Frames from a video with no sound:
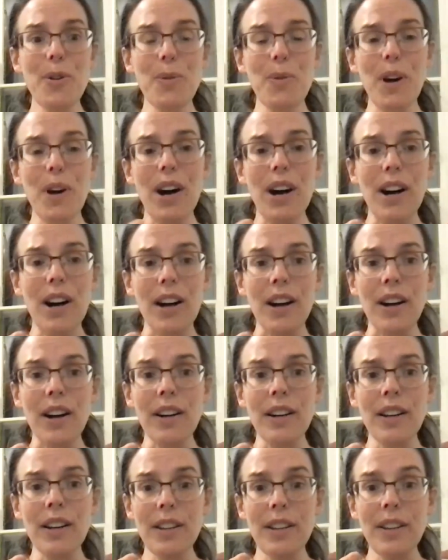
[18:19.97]

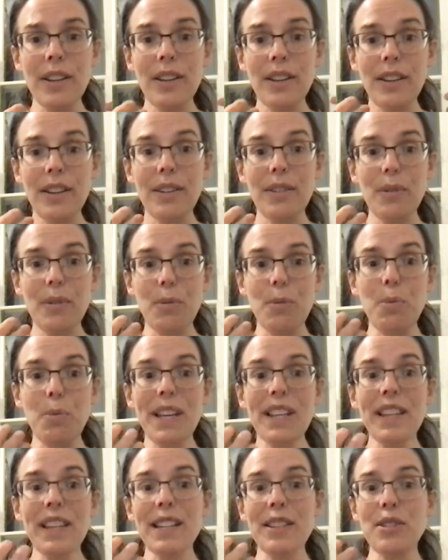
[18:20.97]
are
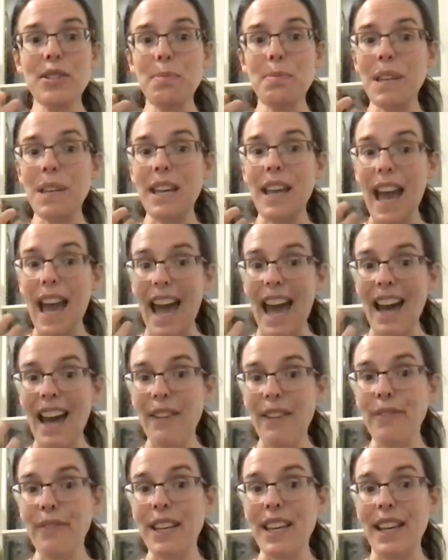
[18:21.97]
willing to be
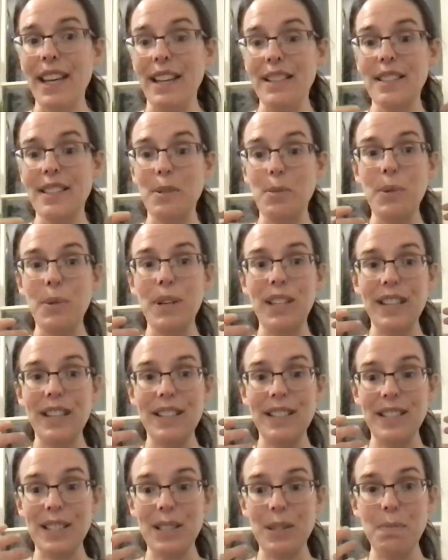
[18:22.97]
advocates and willing
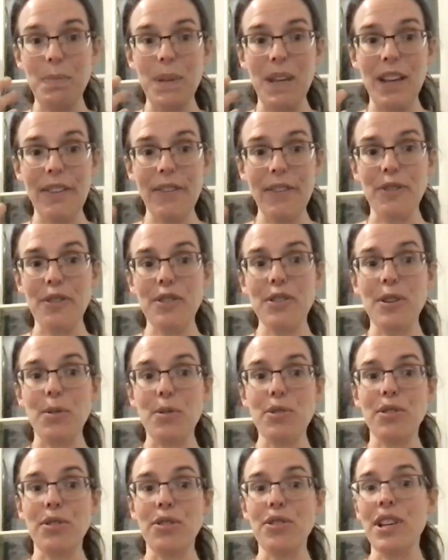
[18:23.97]
to speak for
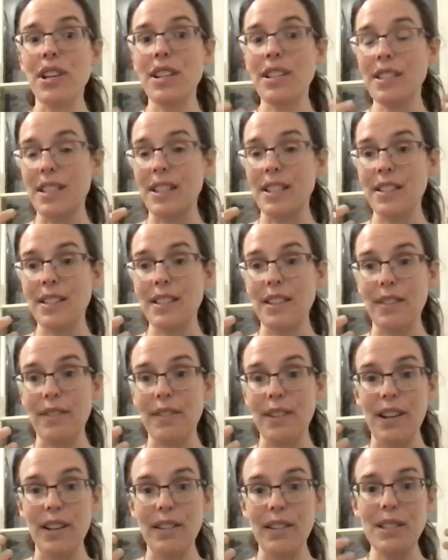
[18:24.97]
social justice
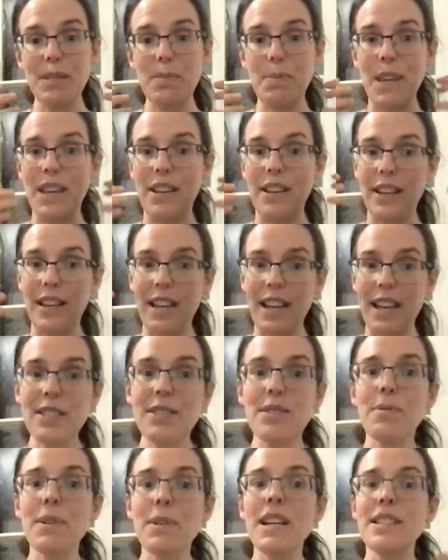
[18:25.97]
and speak
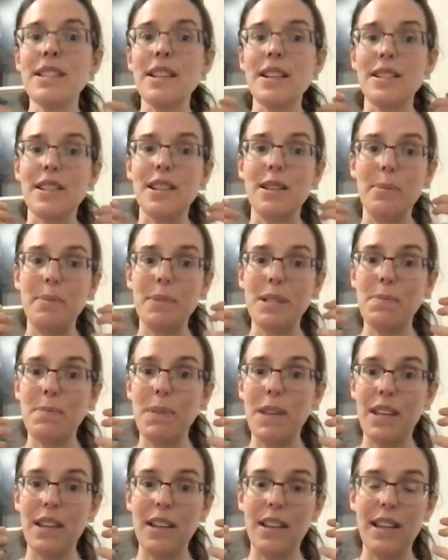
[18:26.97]
against racism,
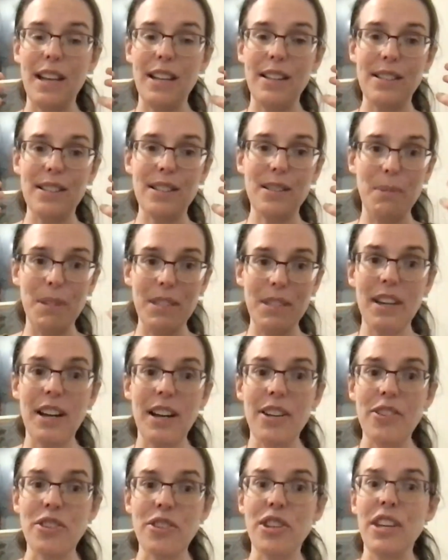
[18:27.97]
speak against
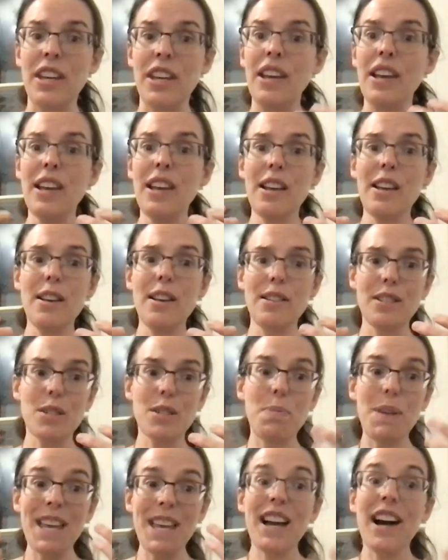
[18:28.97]
misogyny,
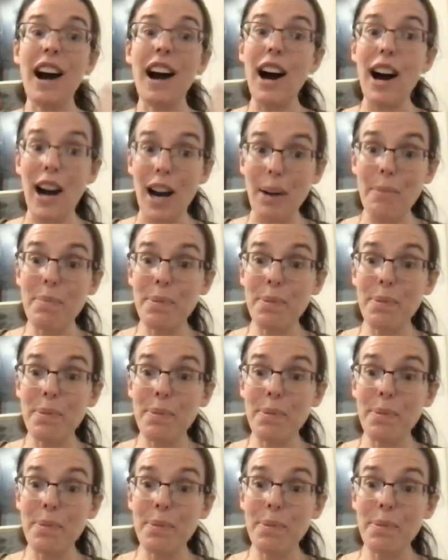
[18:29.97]
speak up.